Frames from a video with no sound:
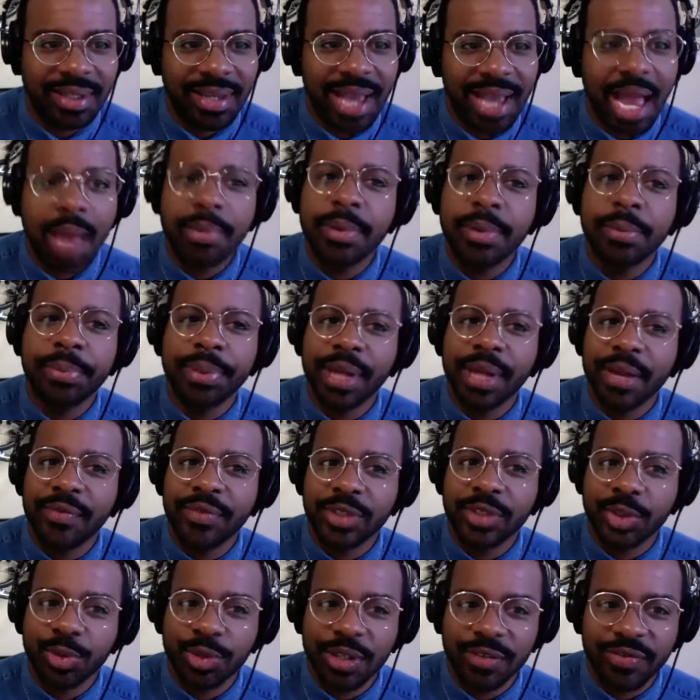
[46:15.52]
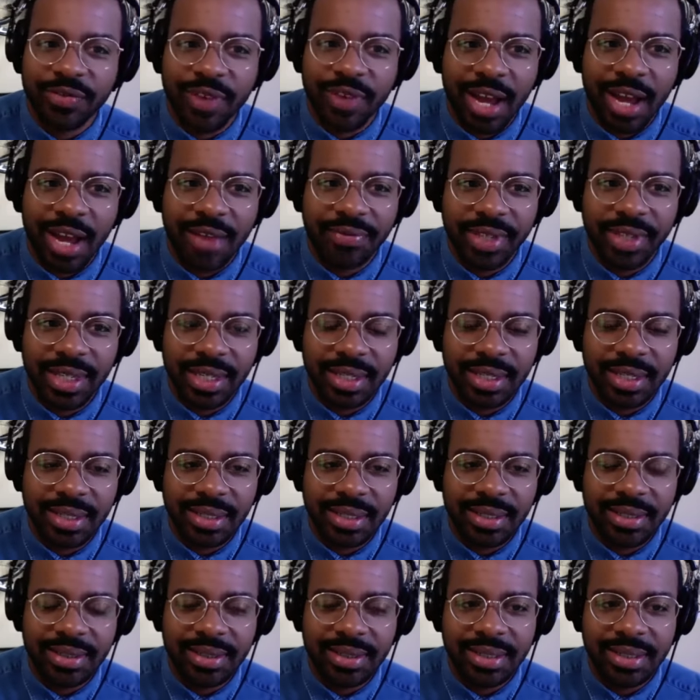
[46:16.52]
I've been playing for 25
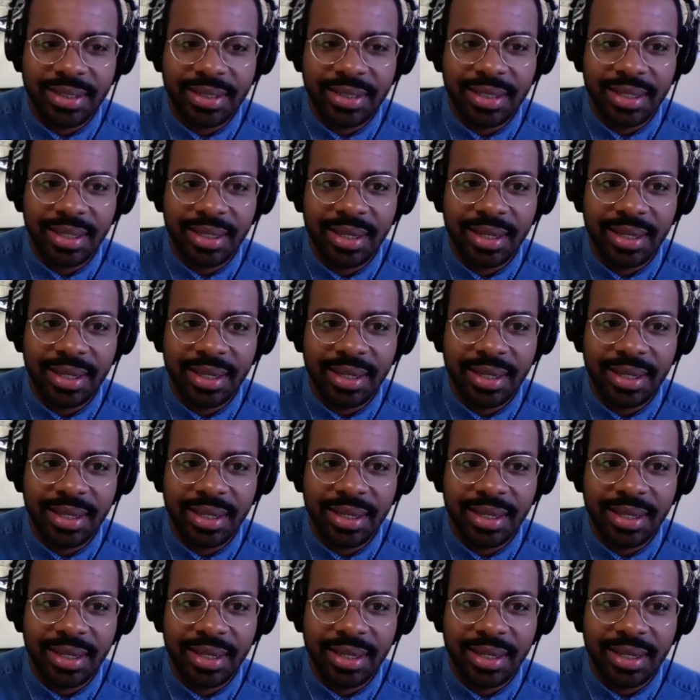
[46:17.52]
years.